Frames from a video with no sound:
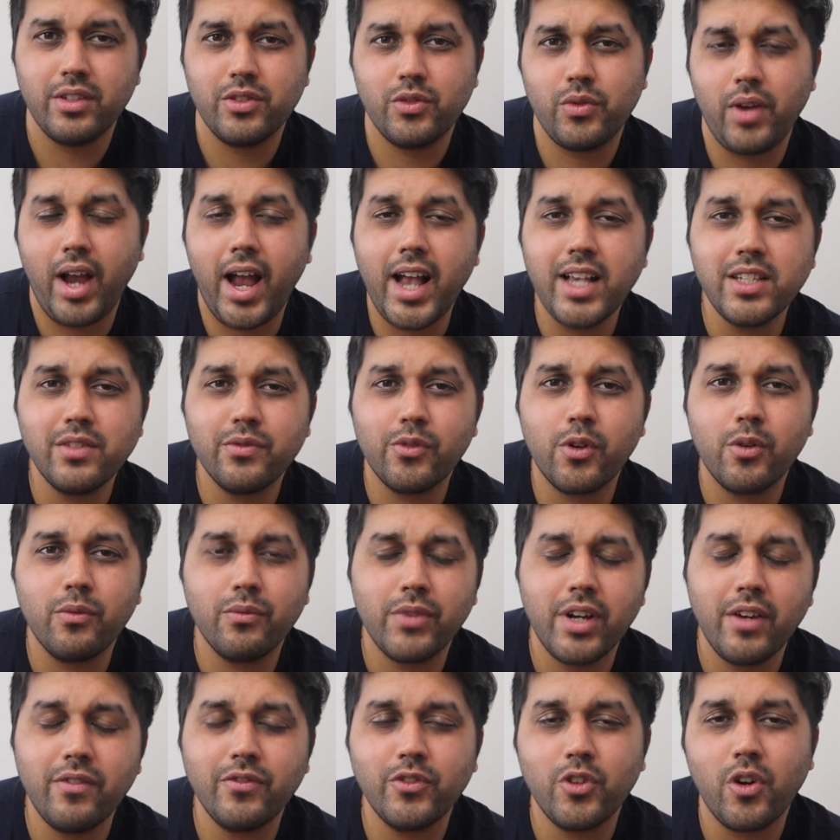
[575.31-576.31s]
So as from
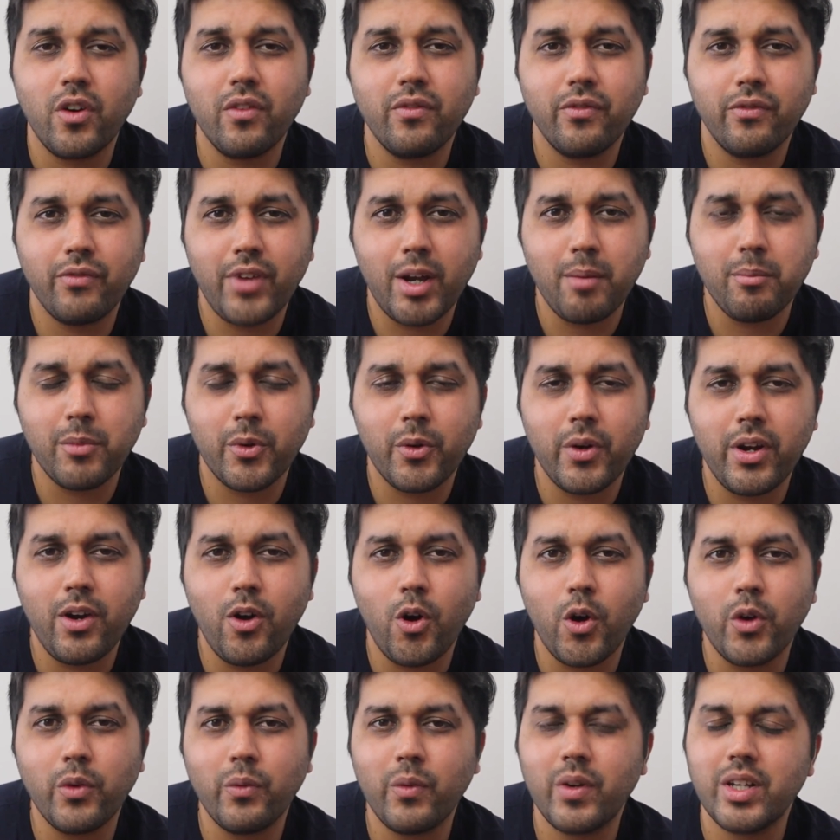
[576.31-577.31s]
5th of February
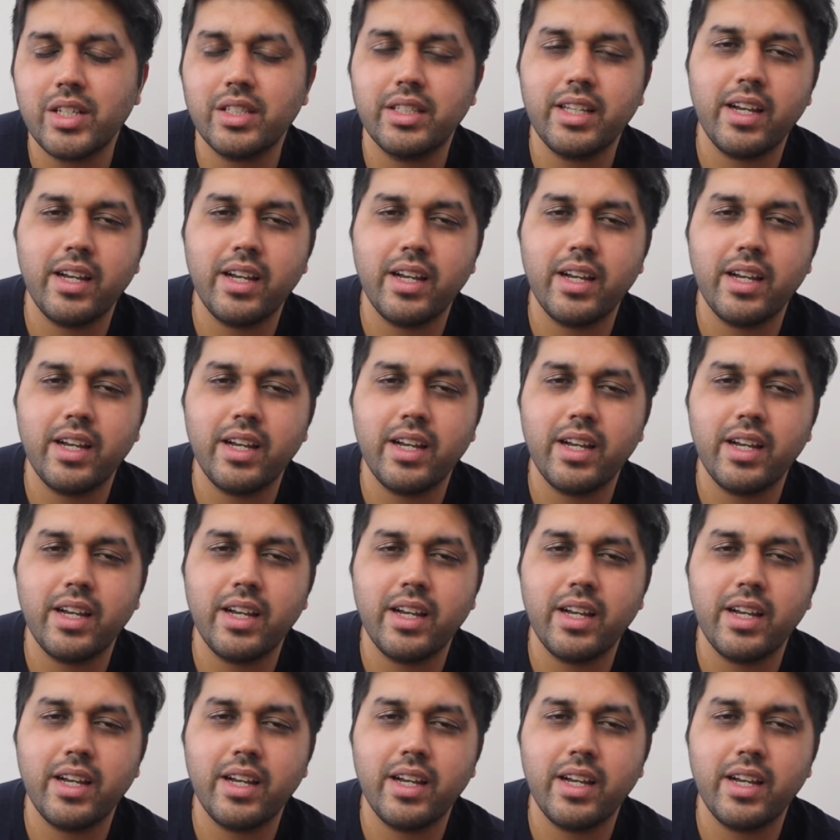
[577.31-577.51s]
onwards,